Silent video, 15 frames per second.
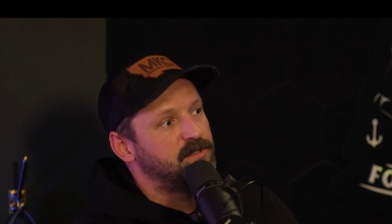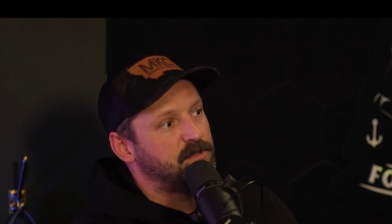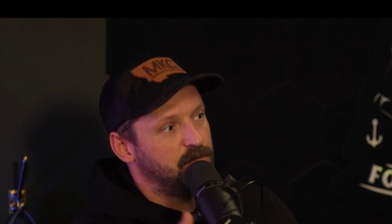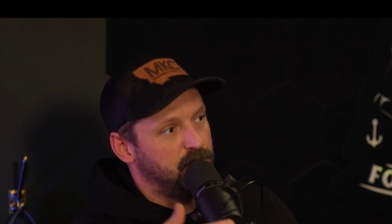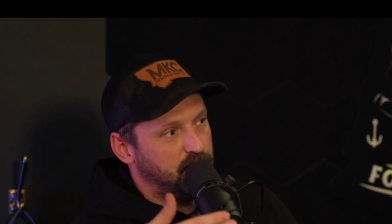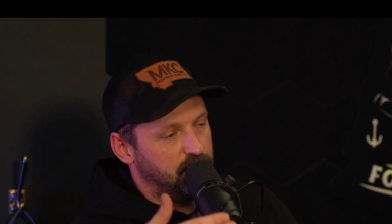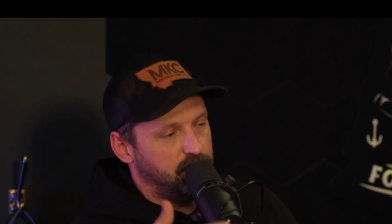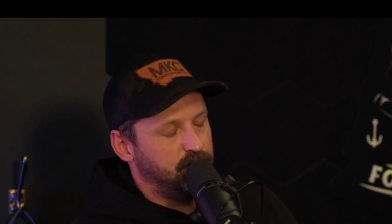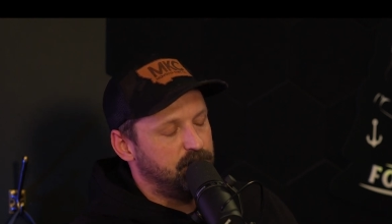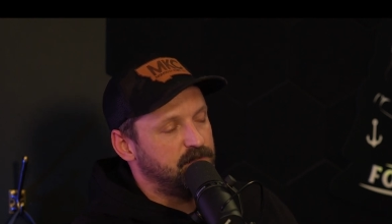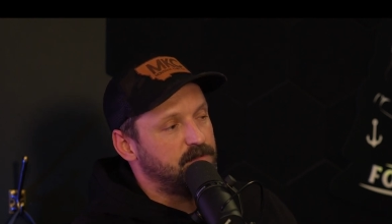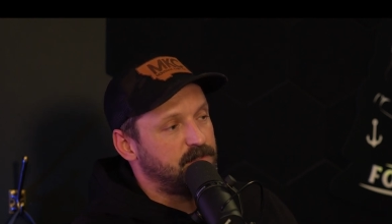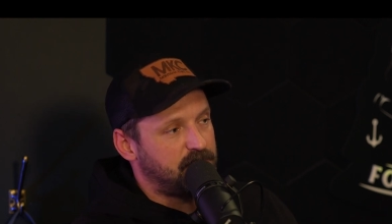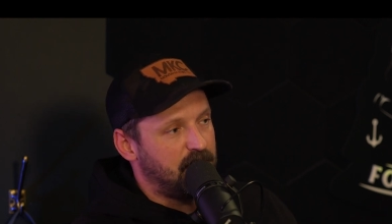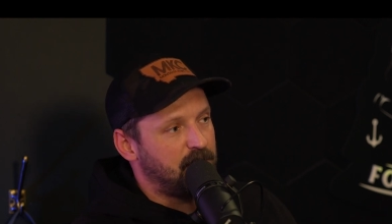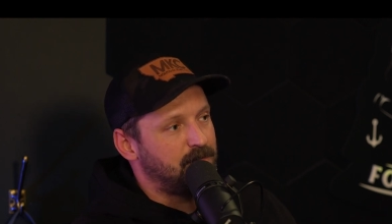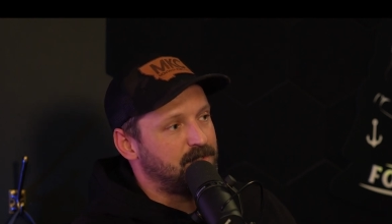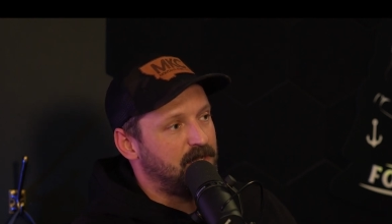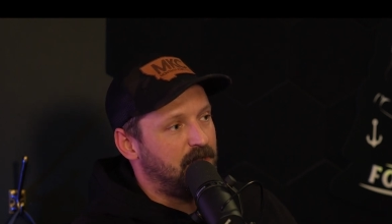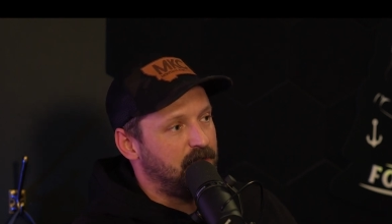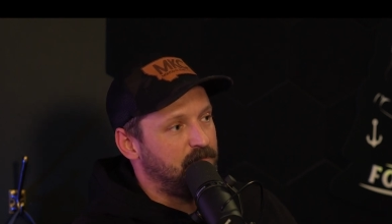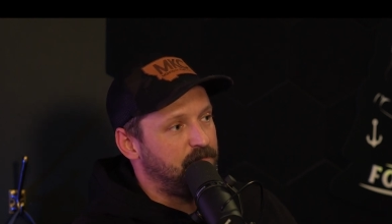So the 2nd
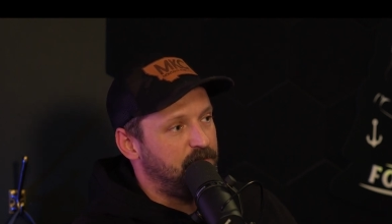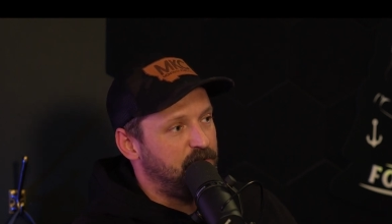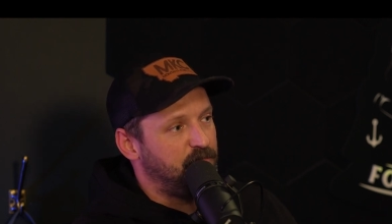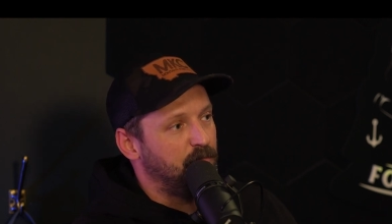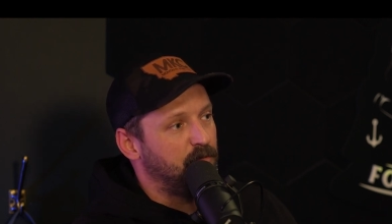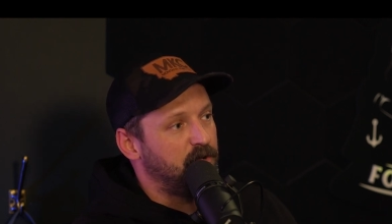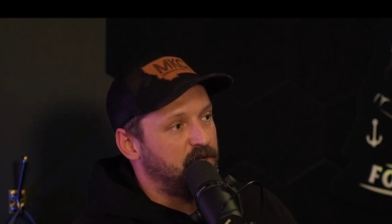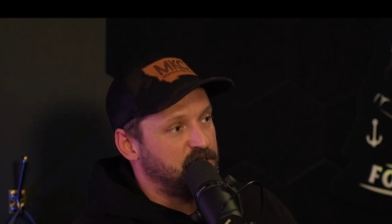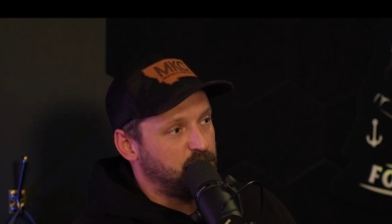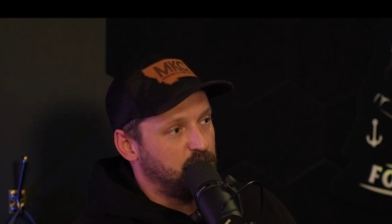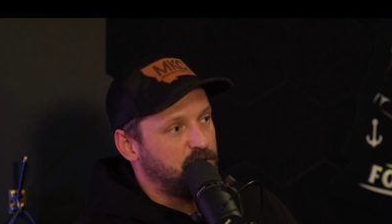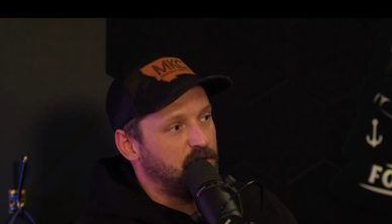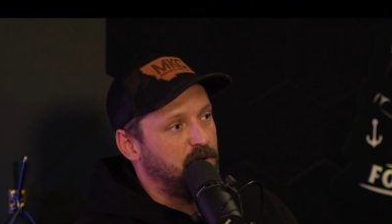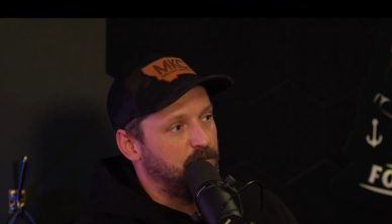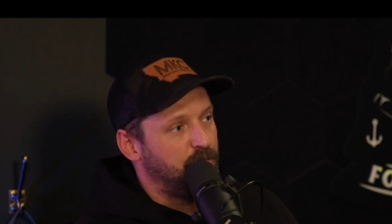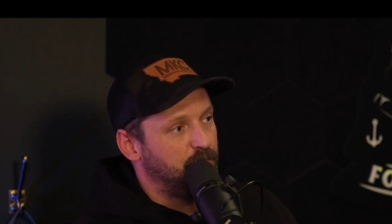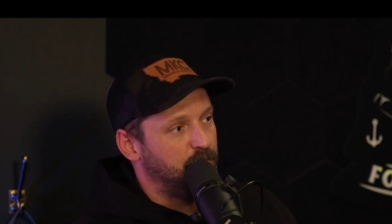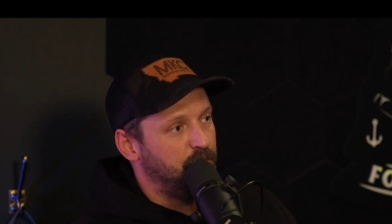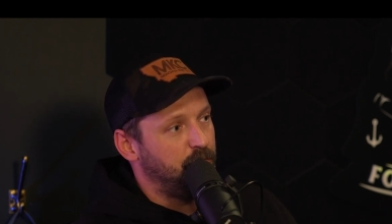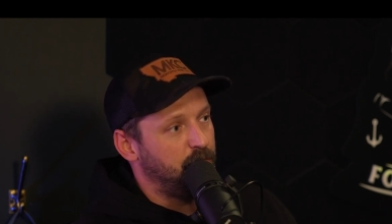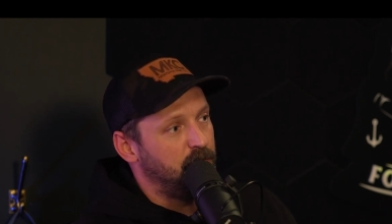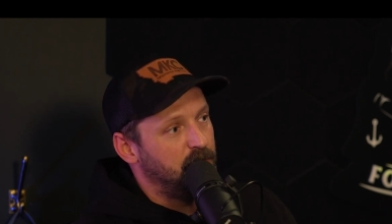Battalion, 5th Marines will come
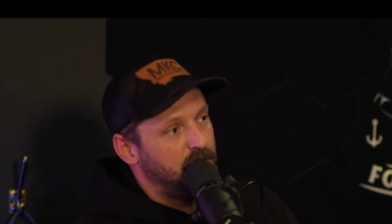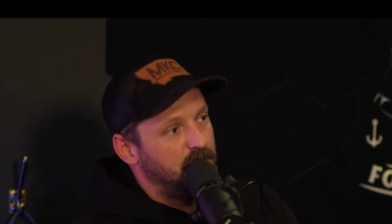through,